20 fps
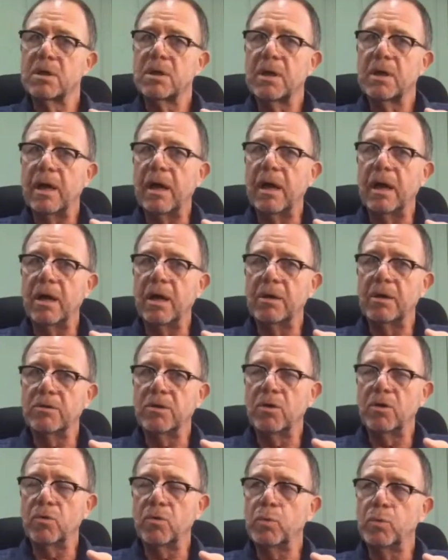
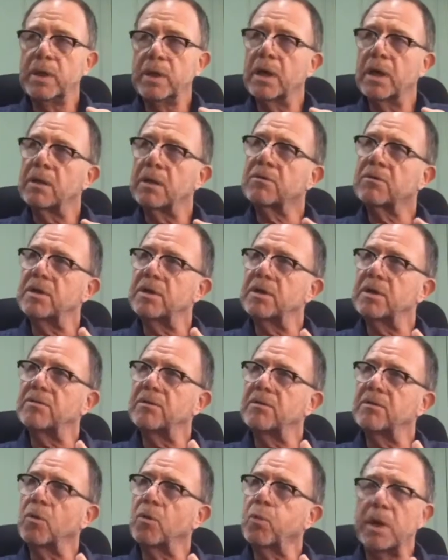Now, we had created
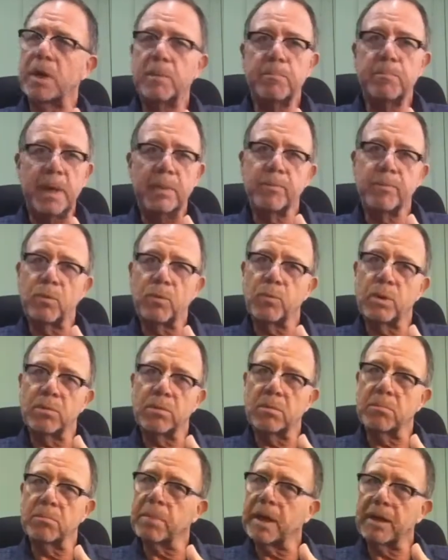a white paper with
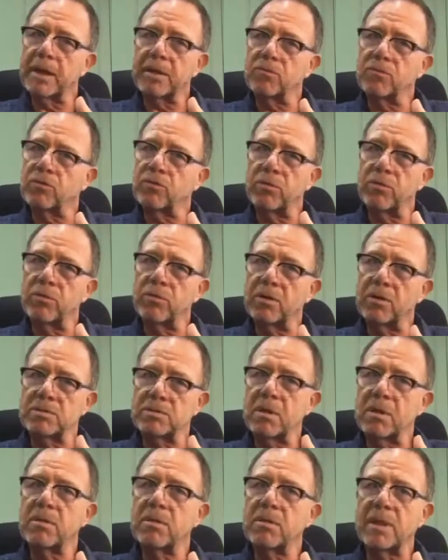them back in
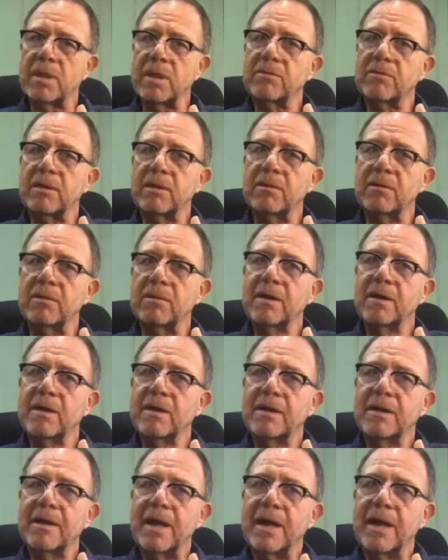2013,
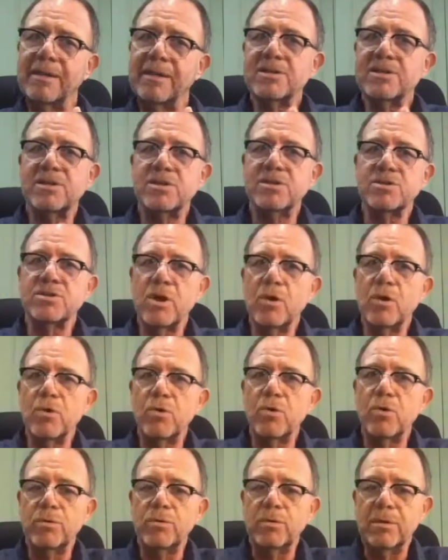and this is now
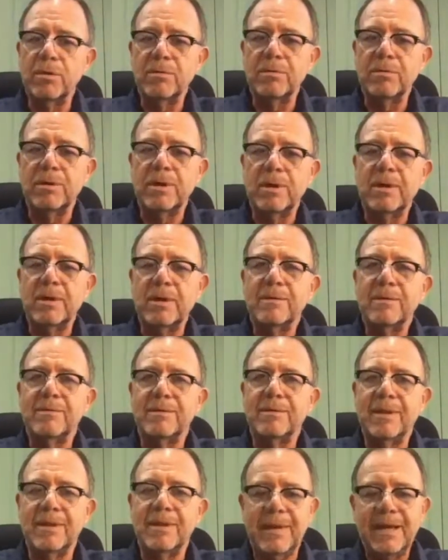the
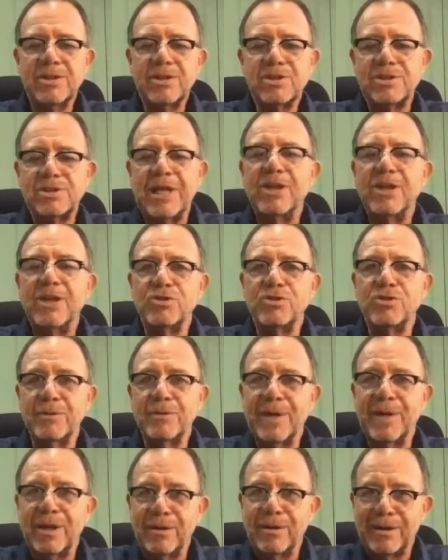extension of
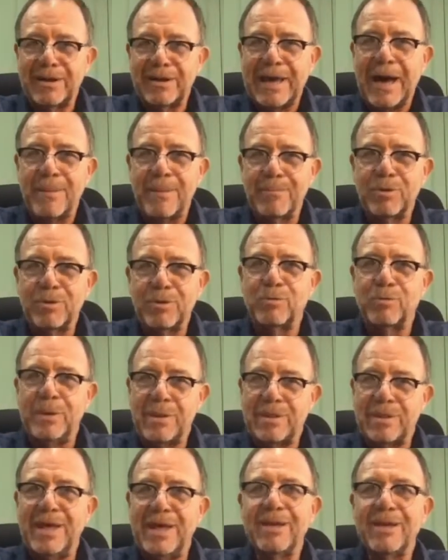that gap between
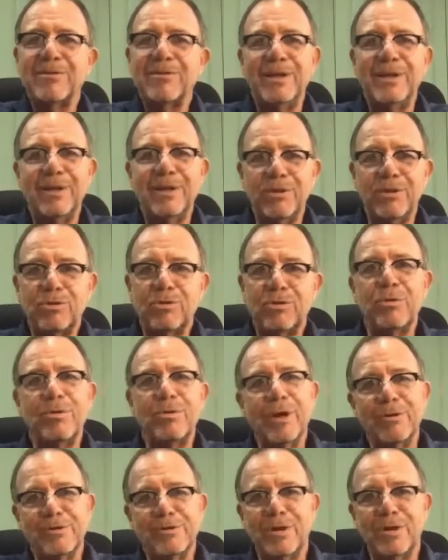13 and
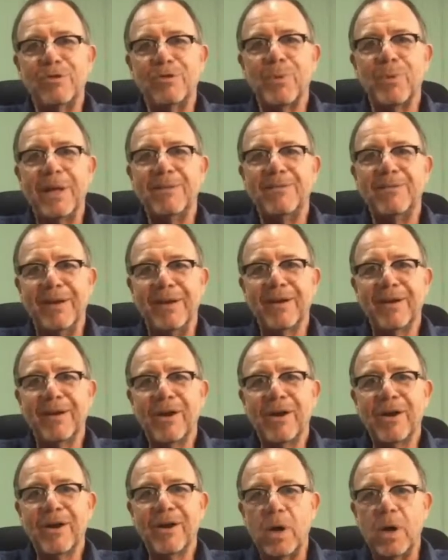2020,
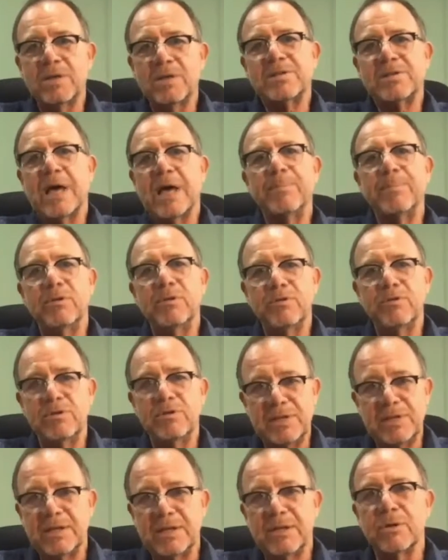what has happened to
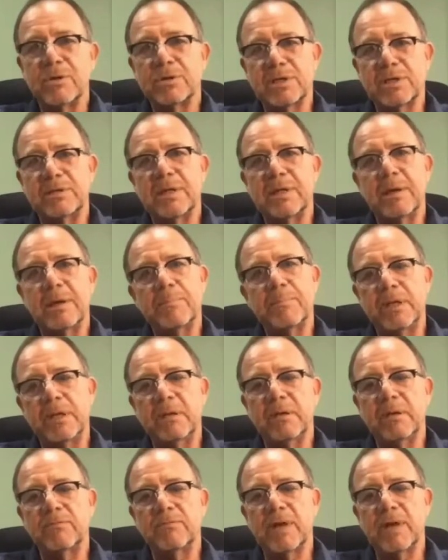Xerox in that period
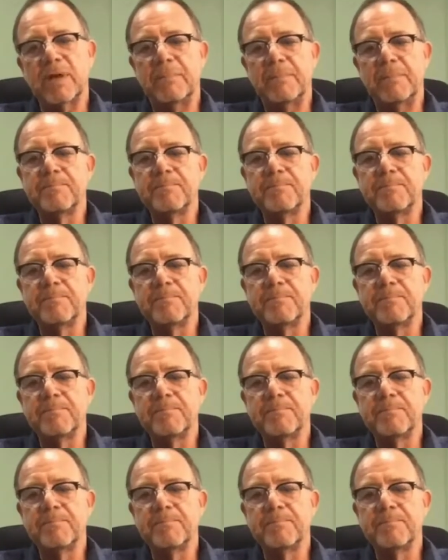of time.